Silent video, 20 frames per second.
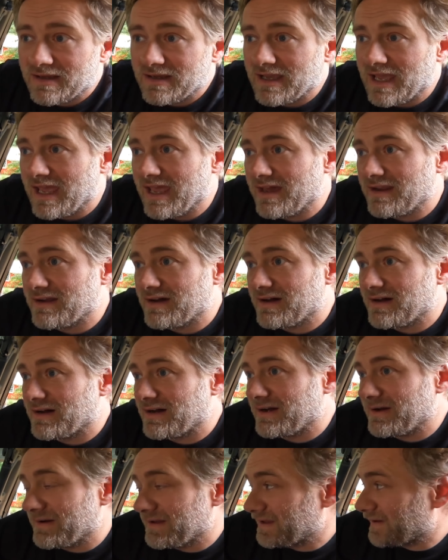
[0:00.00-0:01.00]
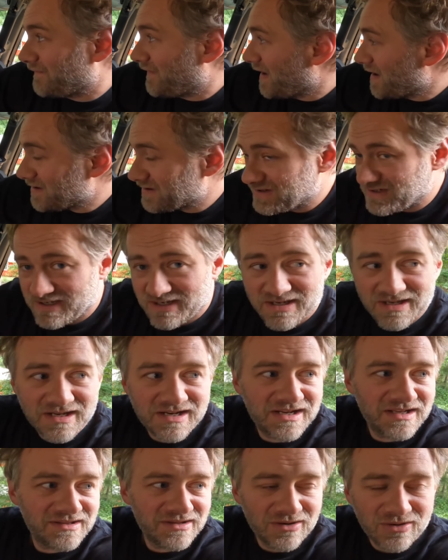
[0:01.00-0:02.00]
and the fire
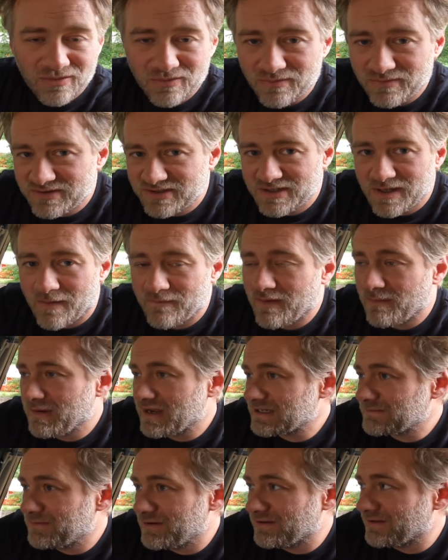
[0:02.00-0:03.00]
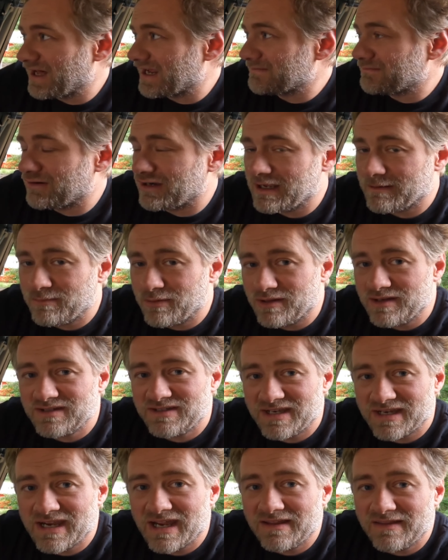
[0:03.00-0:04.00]
stick and the whole stuff. I mean, I spent a lot of money putting
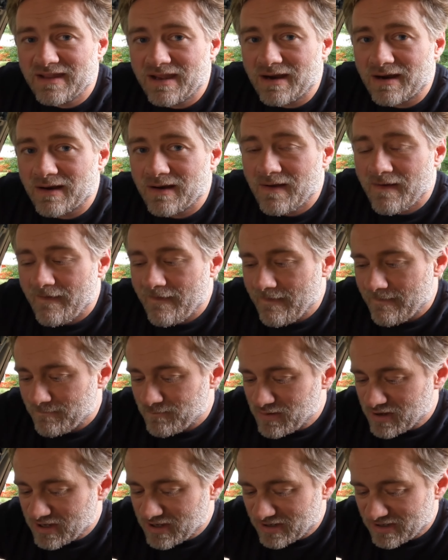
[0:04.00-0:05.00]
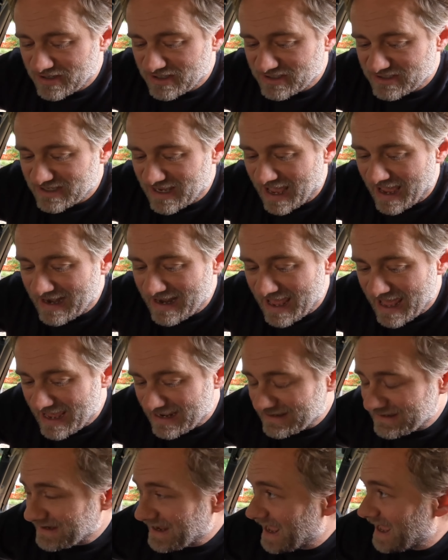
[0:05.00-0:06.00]
this thing in there because I
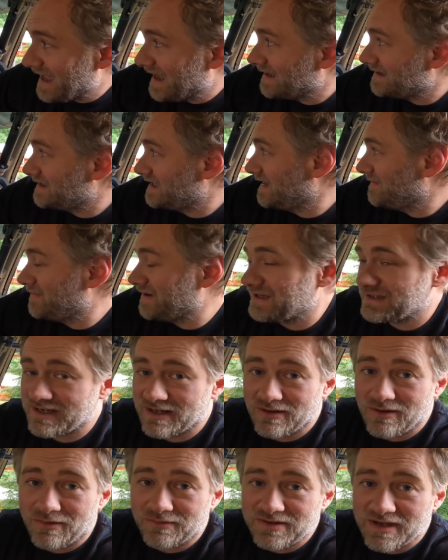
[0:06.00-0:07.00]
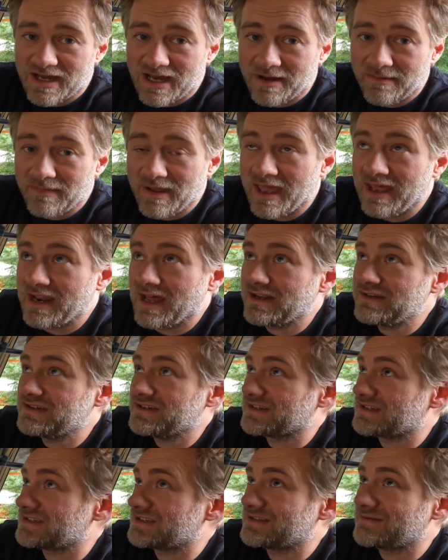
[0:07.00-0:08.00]
hadn't had CBs in a long time, and I
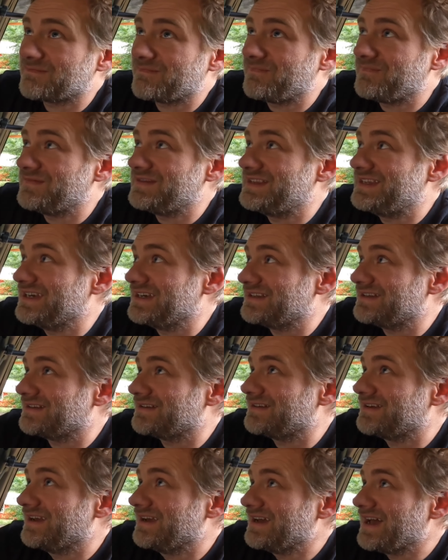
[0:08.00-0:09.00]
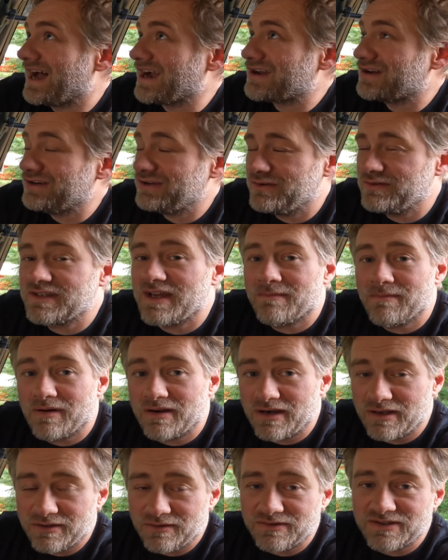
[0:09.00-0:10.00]
just didn't. I could have used that
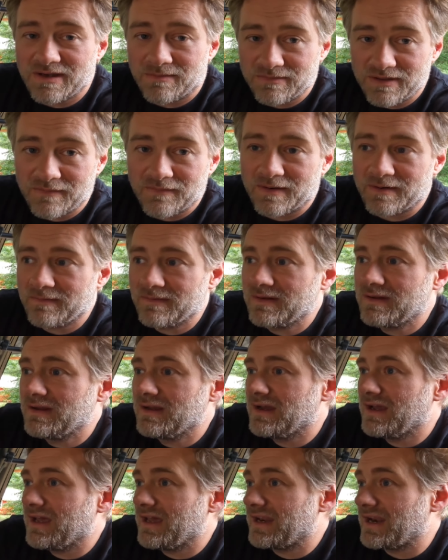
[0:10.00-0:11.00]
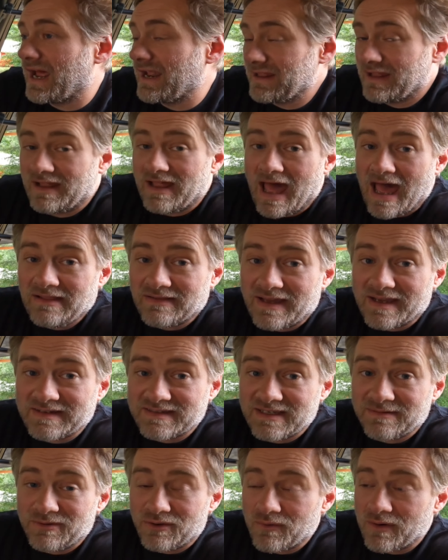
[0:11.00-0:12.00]
money to do something different. And I like
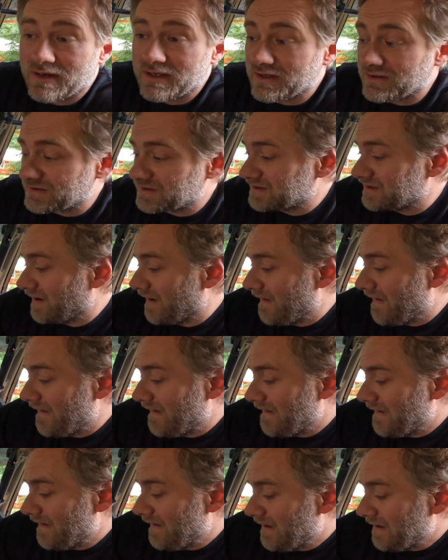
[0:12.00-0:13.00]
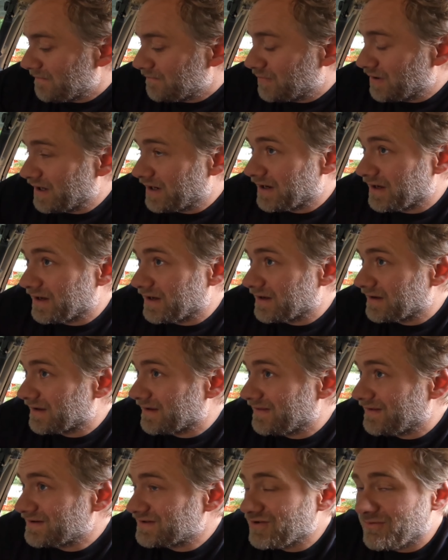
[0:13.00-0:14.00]
CB radios, but
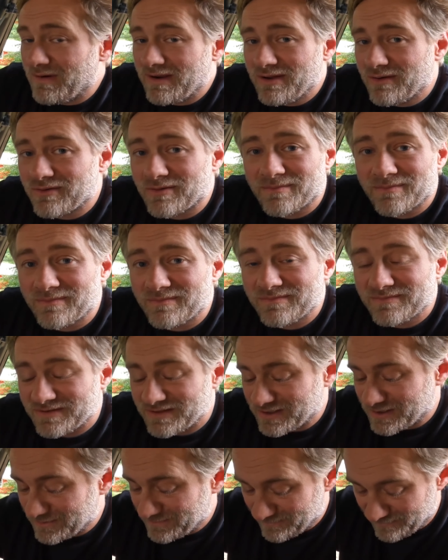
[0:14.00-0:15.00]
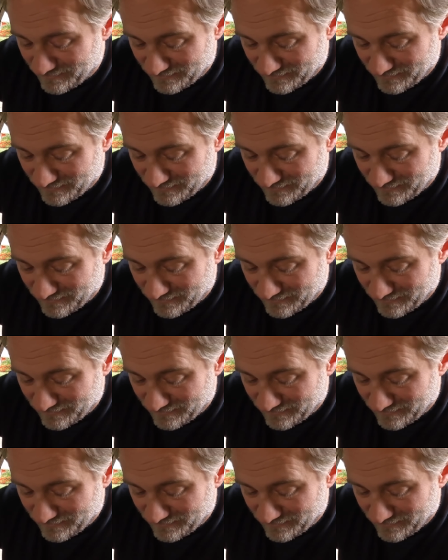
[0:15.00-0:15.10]
there's nobody on them. So